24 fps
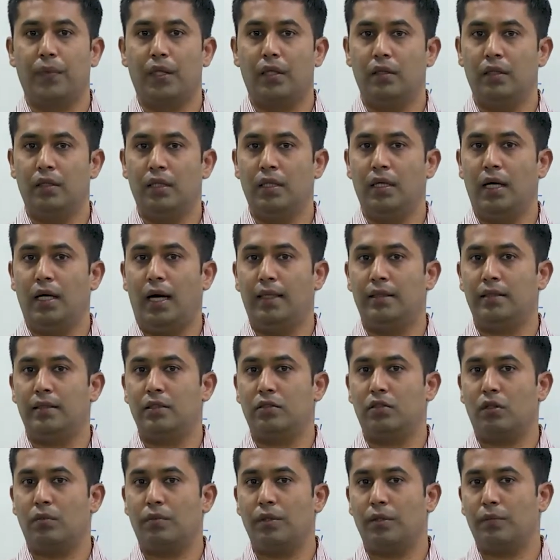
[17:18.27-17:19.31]
the
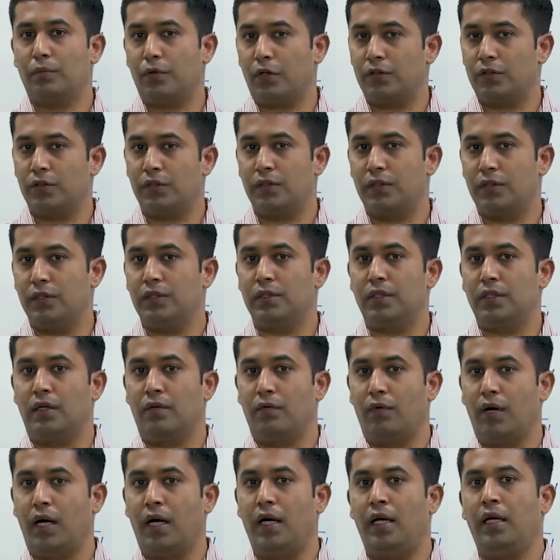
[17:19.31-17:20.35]
isentropic processes and
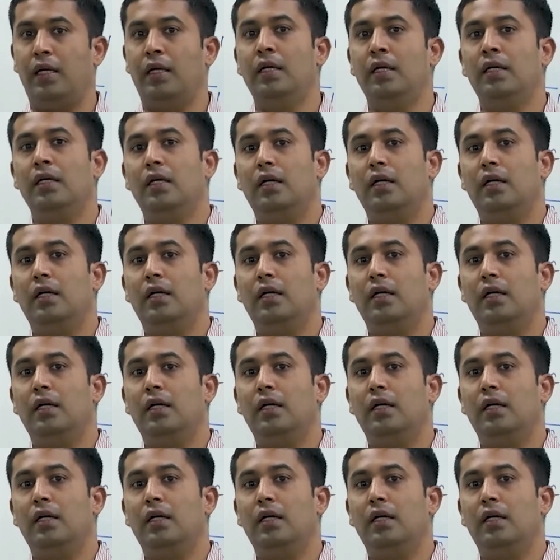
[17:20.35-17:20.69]
why